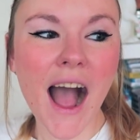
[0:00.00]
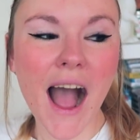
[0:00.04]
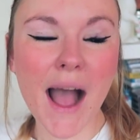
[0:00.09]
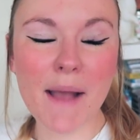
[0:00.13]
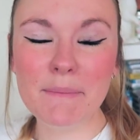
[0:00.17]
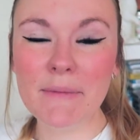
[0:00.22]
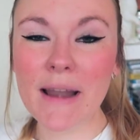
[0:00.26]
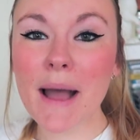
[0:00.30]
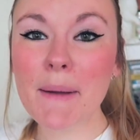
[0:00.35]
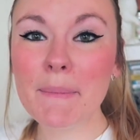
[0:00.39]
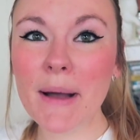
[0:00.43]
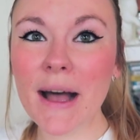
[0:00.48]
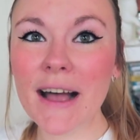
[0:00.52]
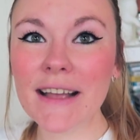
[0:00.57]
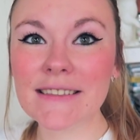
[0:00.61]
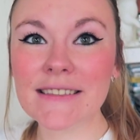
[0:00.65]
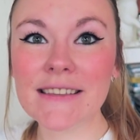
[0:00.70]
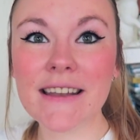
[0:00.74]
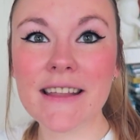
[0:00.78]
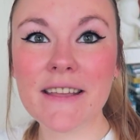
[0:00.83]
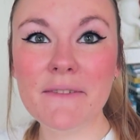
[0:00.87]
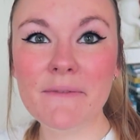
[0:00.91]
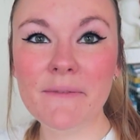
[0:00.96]
I'm not
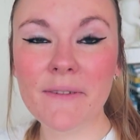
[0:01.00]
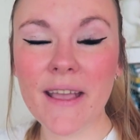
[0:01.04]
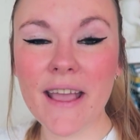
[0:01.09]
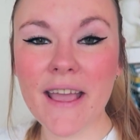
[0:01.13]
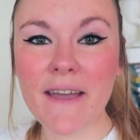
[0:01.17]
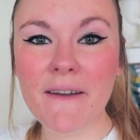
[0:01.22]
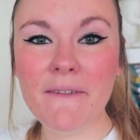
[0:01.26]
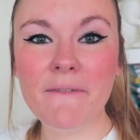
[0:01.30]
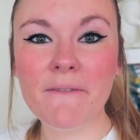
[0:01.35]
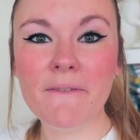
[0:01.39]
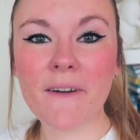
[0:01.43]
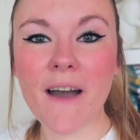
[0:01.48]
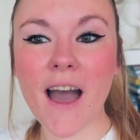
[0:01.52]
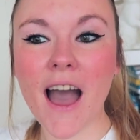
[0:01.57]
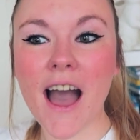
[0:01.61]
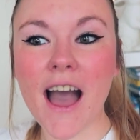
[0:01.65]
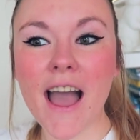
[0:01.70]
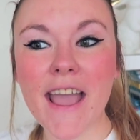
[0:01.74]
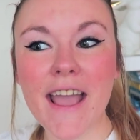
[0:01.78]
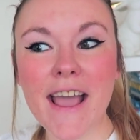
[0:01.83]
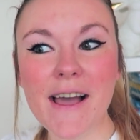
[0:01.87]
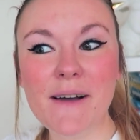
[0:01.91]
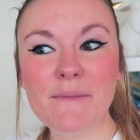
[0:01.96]
positive if
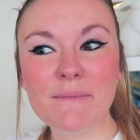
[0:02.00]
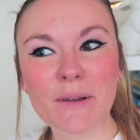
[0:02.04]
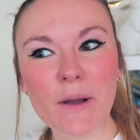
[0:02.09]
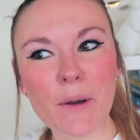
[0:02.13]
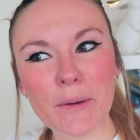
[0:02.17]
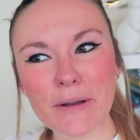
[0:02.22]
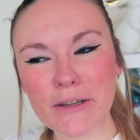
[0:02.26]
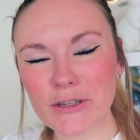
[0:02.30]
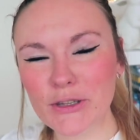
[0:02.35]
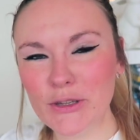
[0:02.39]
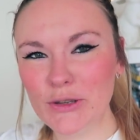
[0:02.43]
I am going